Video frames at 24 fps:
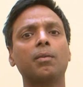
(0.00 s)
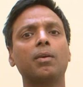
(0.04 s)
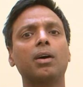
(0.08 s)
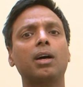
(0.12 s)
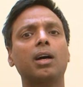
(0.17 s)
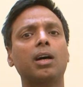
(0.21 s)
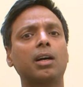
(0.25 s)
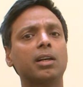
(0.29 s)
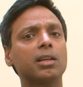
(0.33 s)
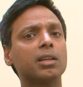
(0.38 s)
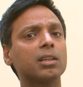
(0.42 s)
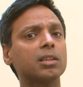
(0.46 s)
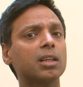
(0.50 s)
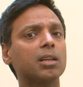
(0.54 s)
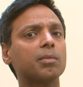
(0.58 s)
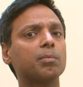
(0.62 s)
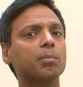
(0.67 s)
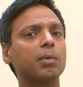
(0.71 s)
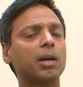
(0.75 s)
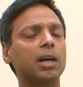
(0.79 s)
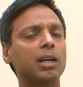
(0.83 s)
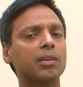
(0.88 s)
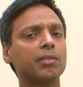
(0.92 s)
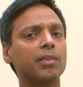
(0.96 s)
Another
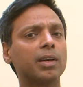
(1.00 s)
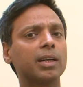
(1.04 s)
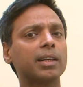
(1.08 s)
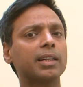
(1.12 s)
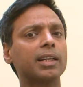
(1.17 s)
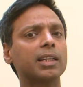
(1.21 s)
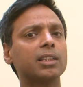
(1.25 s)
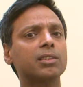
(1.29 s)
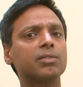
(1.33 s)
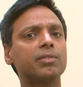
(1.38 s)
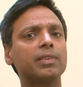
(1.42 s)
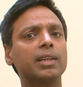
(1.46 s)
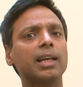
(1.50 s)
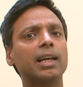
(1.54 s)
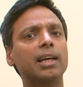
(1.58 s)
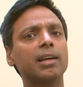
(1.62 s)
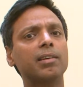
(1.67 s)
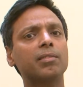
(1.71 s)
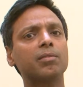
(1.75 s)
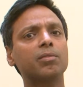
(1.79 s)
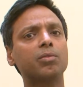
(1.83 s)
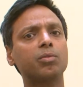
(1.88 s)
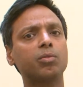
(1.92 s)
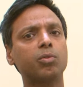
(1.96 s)
advantage we
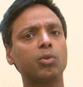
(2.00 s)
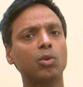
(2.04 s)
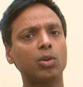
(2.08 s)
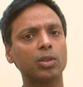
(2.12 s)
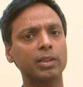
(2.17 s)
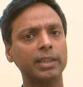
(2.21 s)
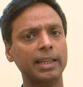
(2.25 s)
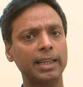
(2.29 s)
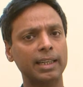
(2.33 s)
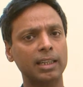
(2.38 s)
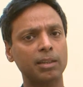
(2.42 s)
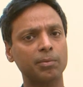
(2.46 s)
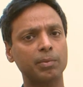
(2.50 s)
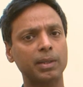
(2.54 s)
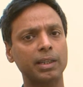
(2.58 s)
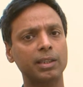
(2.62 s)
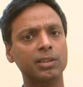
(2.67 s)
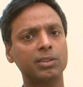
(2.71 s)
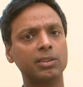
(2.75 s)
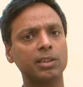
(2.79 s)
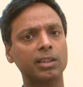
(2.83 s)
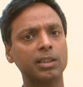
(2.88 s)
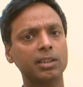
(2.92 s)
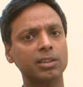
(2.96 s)
have for the
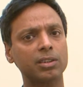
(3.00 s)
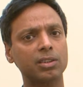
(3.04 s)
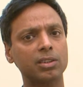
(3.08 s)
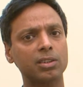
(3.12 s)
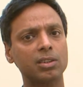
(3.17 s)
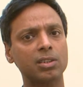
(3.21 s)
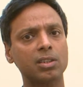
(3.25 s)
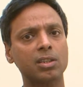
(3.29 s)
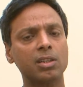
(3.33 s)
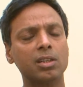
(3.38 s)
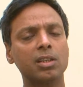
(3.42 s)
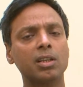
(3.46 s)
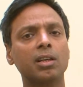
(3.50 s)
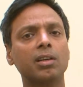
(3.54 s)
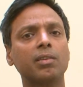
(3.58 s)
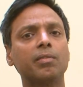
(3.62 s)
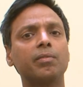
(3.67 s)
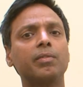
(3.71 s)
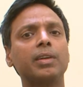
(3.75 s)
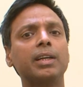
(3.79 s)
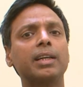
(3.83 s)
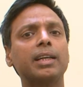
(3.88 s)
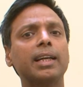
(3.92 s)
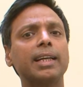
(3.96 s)
enterprise is
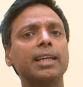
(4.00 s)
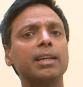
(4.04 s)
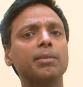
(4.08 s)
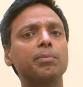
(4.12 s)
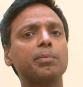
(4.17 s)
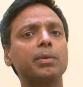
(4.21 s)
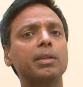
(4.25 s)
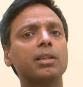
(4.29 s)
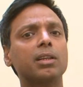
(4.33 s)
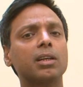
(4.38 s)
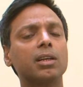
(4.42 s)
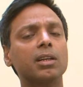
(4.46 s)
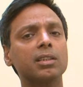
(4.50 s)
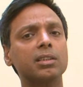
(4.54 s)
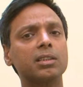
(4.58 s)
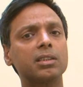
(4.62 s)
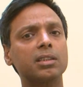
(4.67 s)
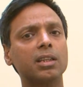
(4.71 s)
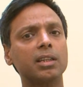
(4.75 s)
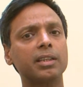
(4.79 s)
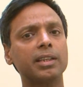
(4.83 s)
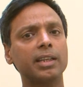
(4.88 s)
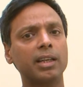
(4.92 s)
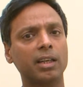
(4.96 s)
we tie up with Ernst &
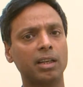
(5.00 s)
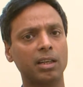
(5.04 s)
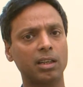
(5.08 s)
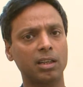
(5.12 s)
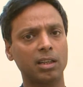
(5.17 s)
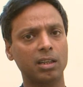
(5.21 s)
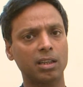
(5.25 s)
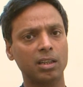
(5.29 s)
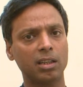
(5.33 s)
Young